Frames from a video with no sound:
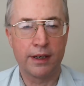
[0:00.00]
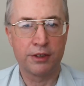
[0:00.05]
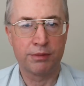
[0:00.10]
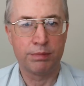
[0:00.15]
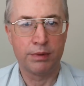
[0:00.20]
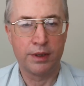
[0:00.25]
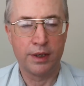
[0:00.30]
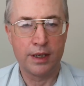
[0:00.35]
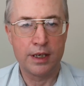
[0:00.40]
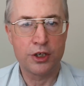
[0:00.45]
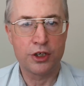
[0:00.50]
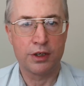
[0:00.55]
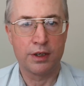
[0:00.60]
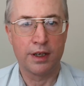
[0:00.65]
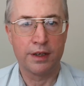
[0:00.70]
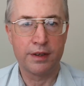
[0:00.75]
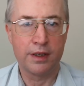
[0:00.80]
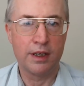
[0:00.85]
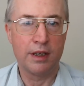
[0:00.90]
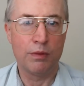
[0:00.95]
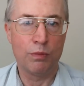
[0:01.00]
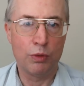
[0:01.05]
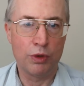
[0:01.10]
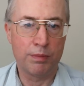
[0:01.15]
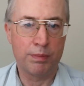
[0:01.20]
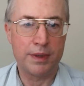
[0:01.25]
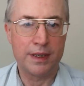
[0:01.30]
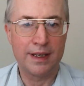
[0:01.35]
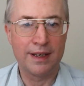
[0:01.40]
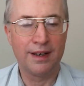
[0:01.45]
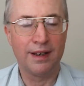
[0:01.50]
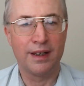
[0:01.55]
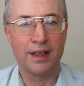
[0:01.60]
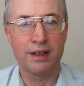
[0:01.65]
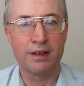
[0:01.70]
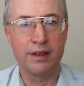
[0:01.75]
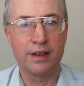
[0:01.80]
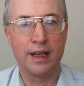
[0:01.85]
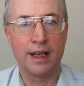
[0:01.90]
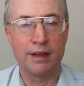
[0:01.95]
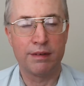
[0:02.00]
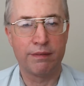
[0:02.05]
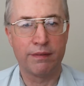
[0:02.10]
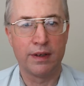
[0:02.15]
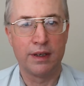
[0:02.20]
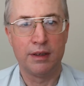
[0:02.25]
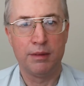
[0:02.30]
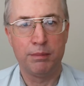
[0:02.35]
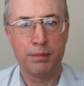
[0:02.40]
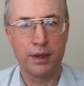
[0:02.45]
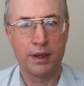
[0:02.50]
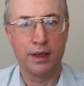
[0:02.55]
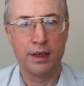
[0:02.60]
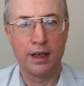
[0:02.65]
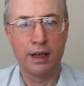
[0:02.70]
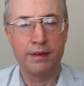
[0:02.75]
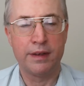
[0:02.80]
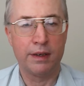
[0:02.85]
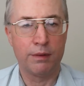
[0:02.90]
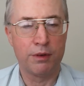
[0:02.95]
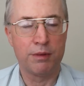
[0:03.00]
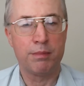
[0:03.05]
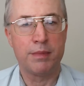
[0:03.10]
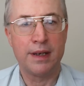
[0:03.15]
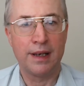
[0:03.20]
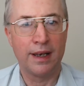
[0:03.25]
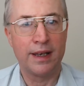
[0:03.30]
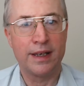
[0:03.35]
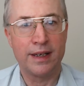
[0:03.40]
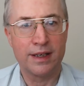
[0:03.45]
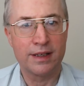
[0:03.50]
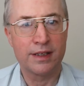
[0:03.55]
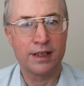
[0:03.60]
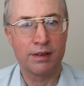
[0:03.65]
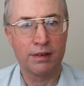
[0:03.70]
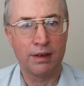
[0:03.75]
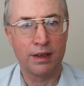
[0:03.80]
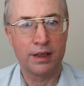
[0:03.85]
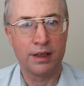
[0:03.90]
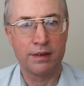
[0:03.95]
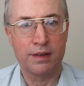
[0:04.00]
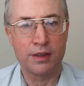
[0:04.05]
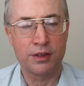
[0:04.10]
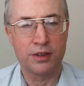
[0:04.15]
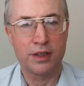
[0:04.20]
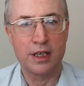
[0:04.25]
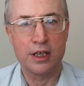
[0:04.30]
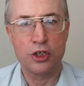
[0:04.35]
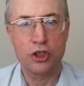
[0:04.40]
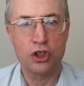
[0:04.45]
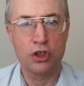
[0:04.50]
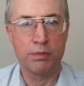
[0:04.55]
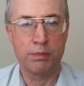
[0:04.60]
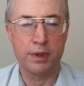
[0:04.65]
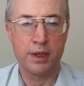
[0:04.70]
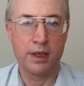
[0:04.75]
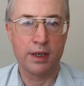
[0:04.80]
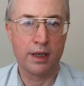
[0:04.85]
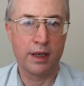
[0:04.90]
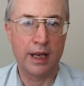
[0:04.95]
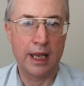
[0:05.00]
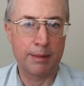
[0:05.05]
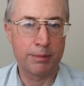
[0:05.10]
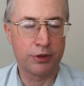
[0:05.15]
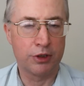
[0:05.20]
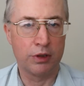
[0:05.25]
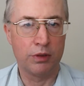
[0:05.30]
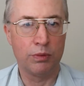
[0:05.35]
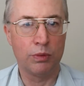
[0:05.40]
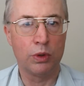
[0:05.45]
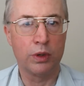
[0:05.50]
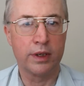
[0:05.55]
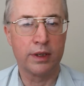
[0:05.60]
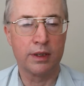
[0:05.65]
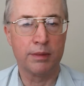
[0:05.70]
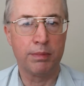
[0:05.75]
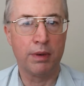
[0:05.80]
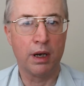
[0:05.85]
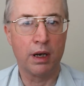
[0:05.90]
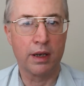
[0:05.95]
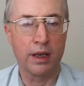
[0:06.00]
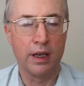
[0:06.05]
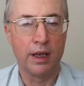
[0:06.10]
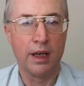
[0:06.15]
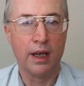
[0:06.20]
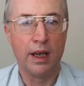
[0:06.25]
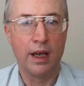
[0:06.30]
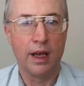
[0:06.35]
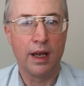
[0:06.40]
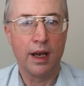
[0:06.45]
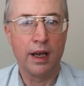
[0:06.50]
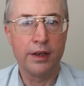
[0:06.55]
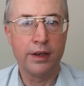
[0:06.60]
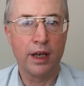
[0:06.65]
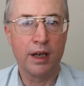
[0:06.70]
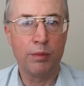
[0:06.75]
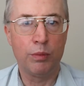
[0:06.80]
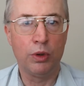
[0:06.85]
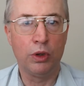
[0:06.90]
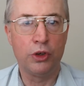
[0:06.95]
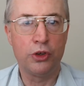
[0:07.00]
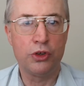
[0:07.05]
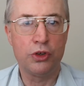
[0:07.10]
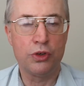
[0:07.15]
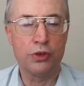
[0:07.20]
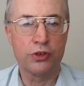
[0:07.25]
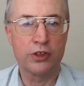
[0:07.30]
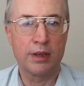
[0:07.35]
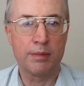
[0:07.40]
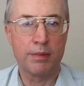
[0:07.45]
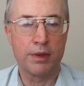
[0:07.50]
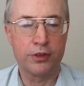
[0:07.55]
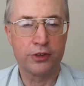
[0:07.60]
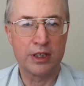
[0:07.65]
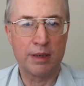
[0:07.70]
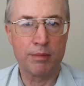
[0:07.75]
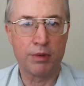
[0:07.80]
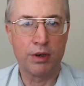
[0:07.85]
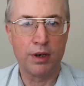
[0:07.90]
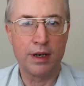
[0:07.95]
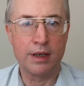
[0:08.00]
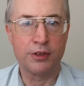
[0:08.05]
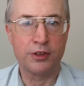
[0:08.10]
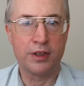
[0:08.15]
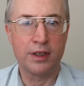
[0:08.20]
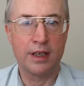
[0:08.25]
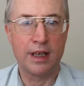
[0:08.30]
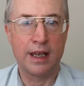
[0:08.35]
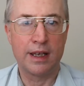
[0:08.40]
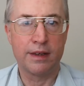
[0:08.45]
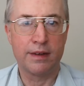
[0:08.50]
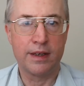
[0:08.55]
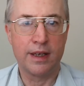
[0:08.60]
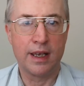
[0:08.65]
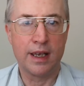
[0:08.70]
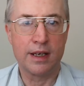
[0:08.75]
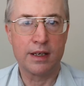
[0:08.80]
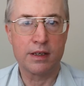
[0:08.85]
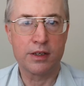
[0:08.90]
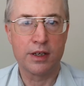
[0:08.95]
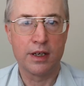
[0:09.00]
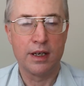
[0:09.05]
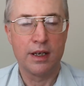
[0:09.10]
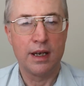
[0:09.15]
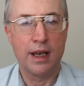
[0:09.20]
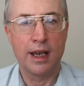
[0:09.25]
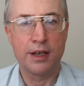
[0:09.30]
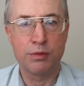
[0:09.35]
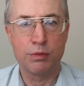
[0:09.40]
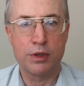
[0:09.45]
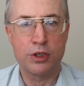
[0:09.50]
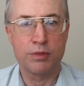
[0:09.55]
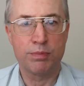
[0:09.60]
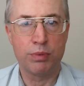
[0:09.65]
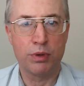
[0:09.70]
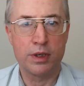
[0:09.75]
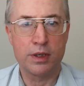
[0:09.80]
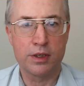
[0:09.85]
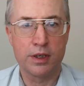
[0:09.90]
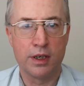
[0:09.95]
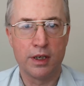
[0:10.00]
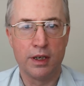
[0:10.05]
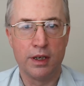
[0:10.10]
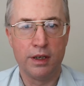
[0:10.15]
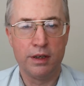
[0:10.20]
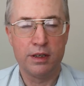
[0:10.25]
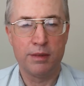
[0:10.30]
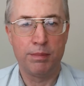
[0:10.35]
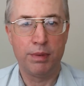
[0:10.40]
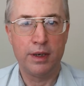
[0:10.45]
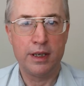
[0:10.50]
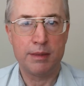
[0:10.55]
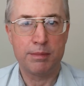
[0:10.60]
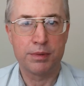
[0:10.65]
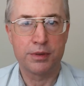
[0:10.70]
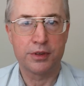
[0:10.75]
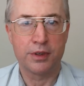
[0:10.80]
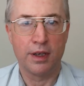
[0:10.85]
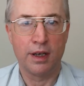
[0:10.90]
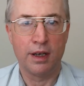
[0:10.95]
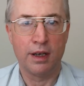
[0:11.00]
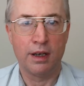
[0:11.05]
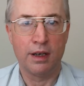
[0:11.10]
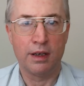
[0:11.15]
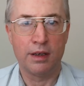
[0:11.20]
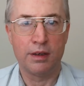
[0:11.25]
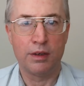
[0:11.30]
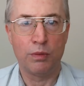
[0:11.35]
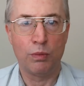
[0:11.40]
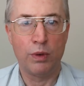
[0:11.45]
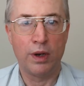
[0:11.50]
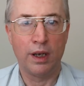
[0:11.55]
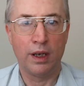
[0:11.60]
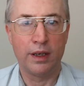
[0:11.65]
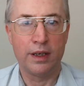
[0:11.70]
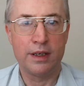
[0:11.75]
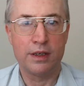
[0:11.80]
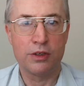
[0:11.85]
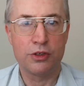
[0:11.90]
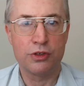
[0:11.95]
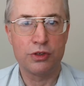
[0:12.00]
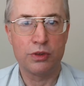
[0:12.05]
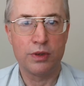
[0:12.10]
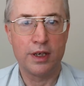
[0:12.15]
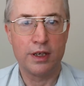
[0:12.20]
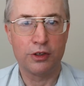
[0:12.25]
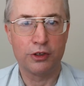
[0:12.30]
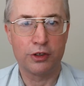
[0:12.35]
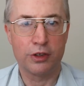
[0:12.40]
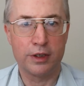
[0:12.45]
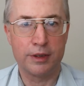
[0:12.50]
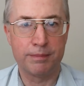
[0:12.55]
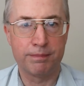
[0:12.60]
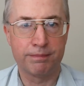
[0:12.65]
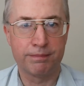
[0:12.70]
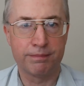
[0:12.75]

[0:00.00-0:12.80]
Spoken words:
explanation, I think it would be clear enough. But I think with me laying it out like this, it should be an absolute walk in the park. And I will do some summarising at the end, at which point the bleeps are well into history.